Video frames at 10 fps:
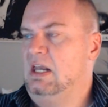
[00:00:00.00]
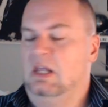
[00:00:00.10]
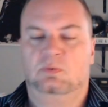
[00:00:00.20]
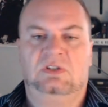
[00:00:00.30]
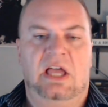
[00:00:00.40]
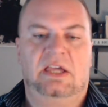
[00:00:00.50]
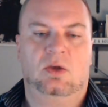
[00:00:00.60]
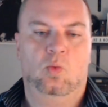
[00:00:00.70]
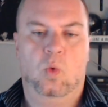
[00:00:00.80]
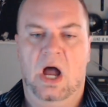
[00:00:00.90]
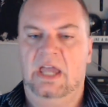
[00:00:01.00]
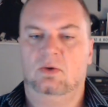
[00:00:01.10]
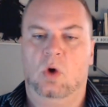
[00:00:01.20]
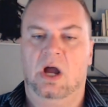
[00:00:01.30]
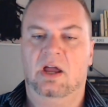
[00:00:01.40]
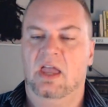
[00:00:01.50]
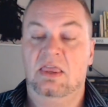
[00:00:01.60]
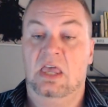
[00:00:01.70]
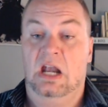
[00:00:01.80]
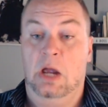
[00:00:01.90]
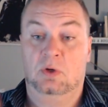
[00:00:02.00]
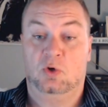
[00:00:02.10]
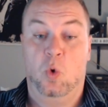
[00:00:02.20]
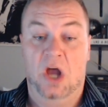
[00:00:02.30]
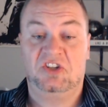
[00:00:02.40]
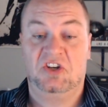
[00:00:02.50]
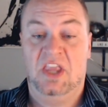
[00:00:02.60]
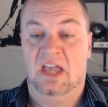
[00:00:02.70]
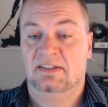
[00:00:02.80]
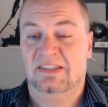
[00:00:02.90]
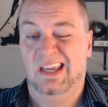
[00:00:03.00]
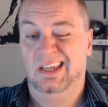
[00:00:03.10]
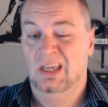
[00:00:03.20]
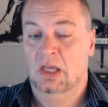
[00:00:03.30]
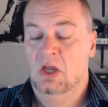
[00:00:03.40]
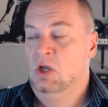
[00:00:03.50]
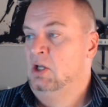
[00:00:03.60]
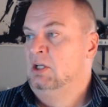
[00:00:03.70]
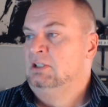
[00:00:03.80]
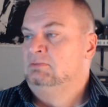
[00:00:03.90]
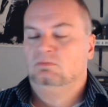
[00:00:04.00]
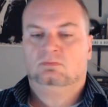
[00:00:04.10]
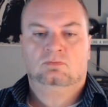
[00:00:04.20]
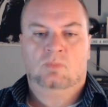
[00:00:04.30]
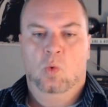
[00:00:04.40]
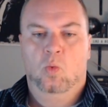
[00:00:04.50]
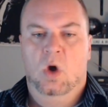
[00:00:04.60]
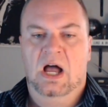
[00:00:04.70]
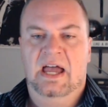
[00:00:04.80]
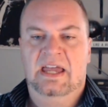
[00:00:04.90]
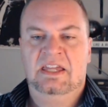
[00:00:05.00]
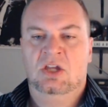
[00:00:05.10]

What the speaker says: was like, why? And then I would question that and say, well,